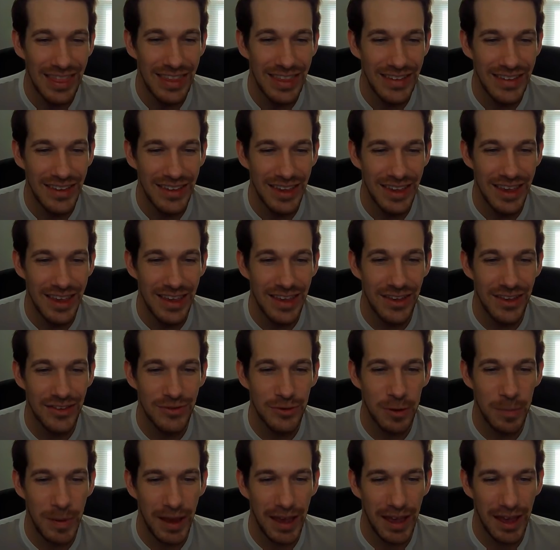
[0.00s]
this is
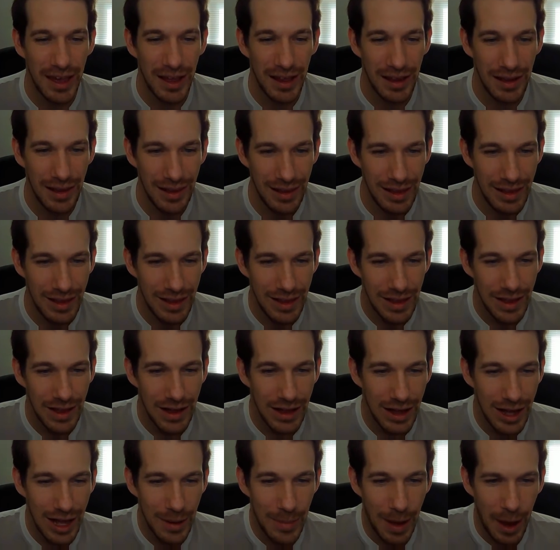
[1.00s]
Repel.
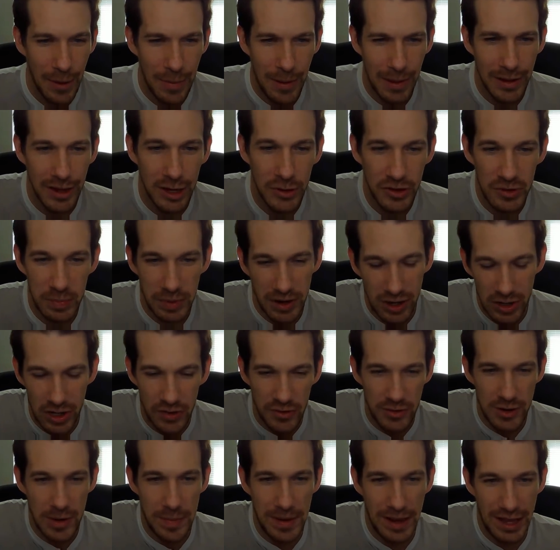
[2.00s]
I'd probably go Spurn
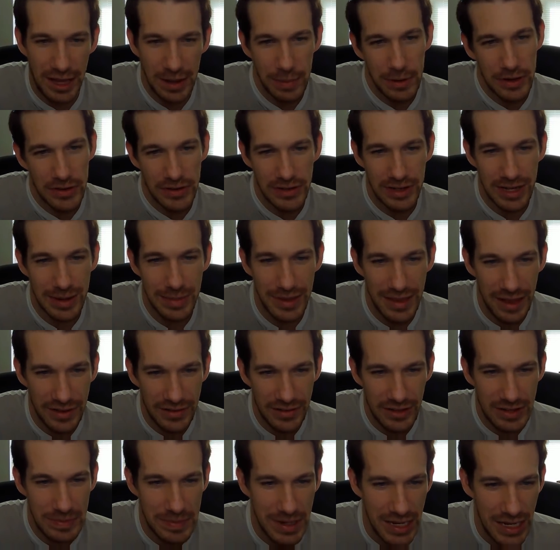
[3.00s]
over Repel personally, but that's
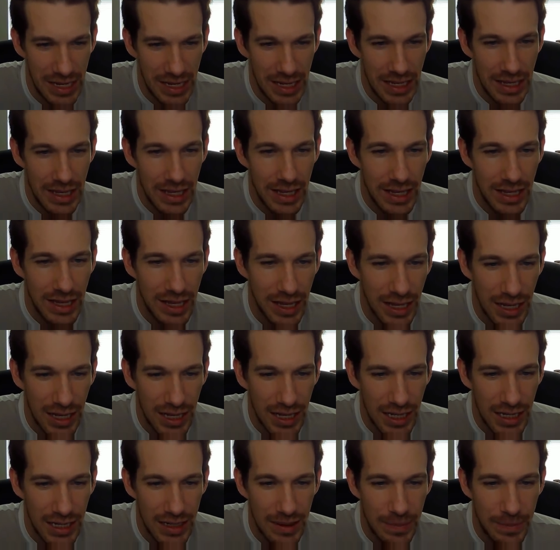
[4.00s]
just me.
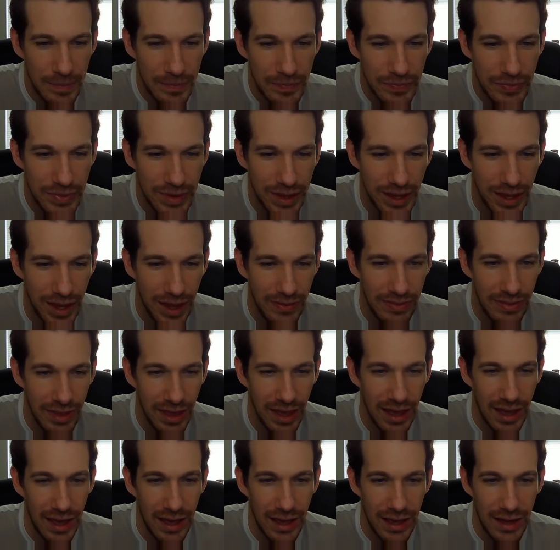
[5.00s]
And
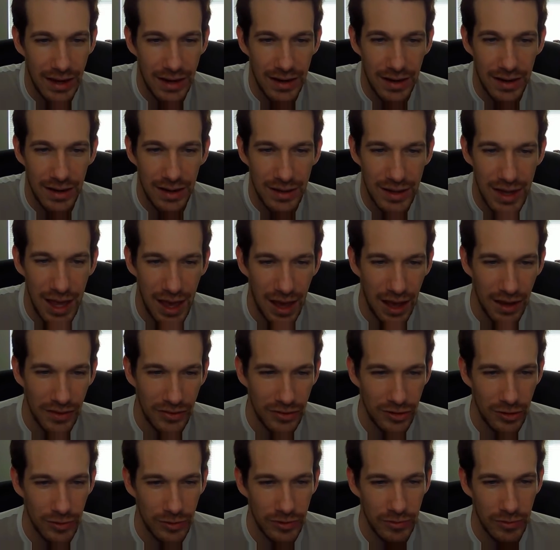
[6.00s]
then, yeah,
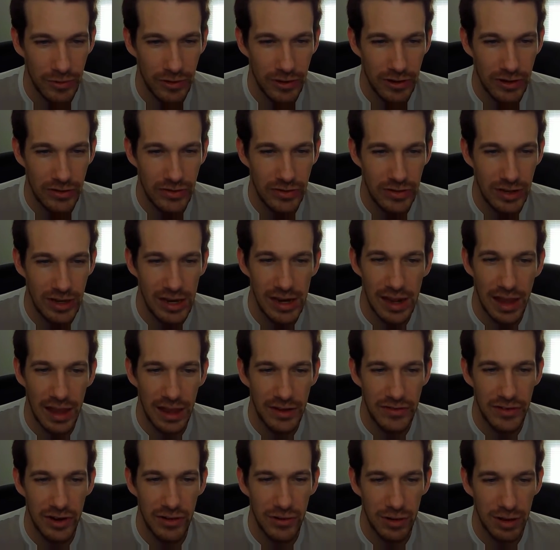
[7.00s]
so we're just looking at
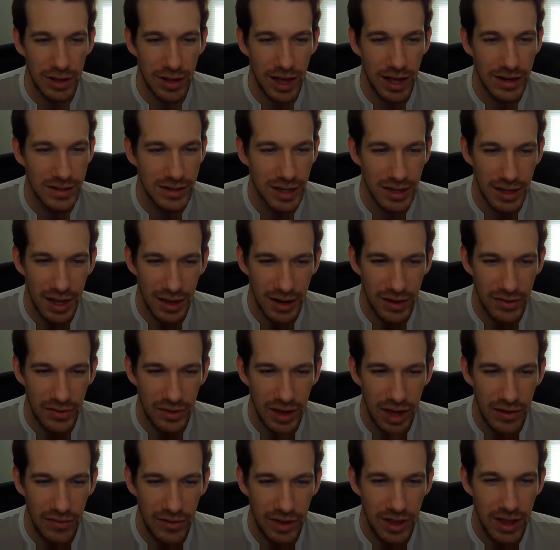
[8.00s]
like general content kind of
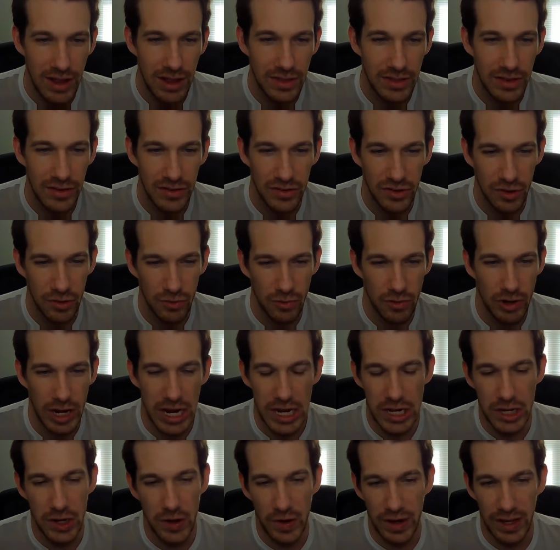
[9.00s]
stuff. This is a
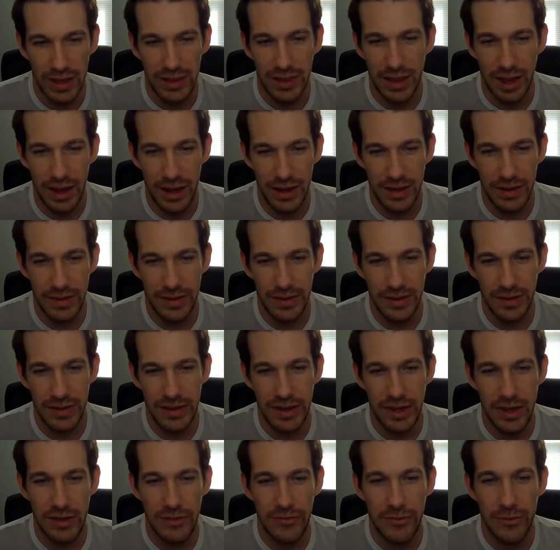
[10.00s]
great unit. Like,
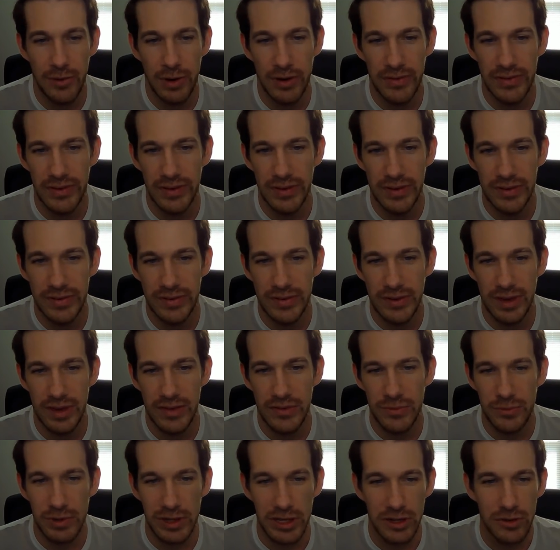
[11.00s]
Gale Force is
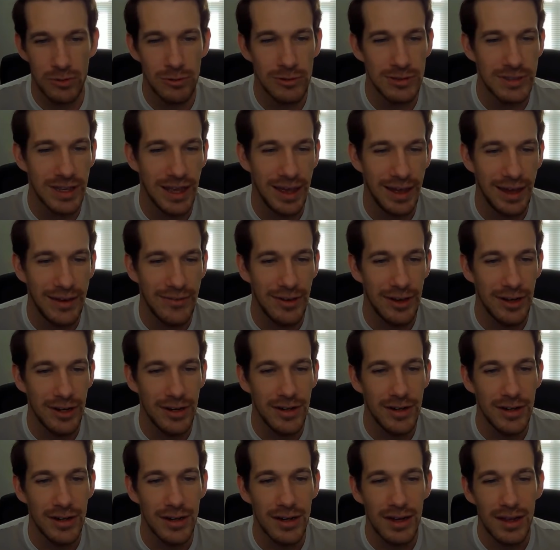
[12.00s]
really cool to have on
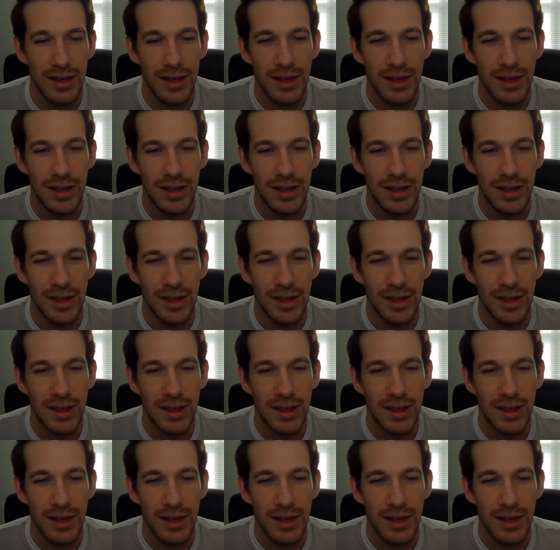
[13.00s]
her.